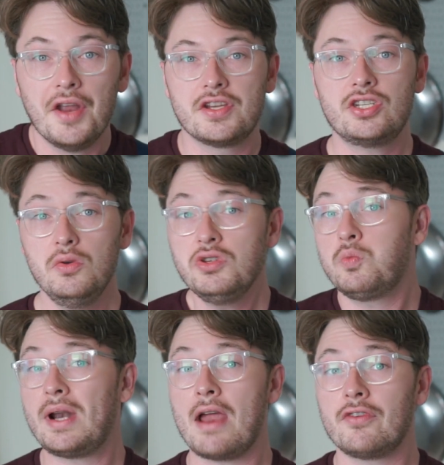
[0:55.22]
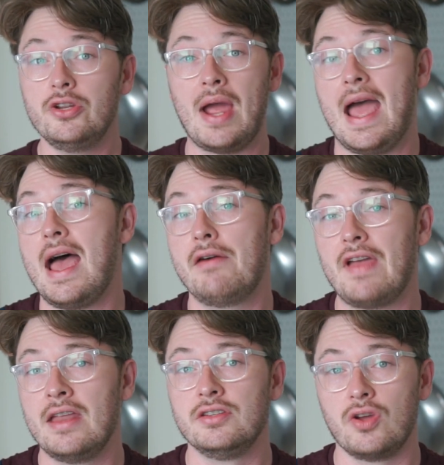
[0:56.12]
Just use whatever you
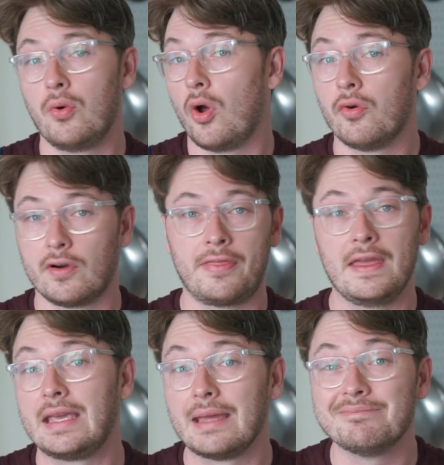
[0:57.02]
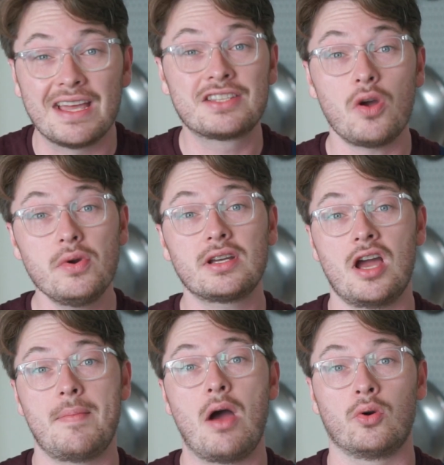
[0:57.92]
have and don't overthink it. It's going to
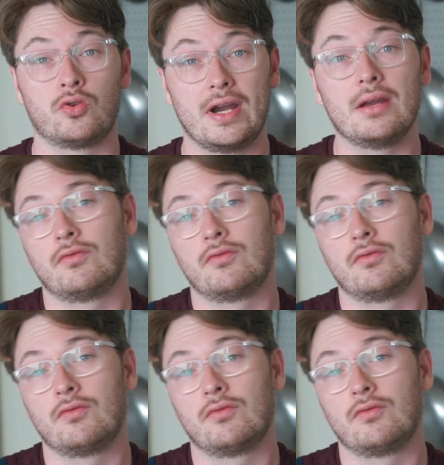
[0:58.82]
come out great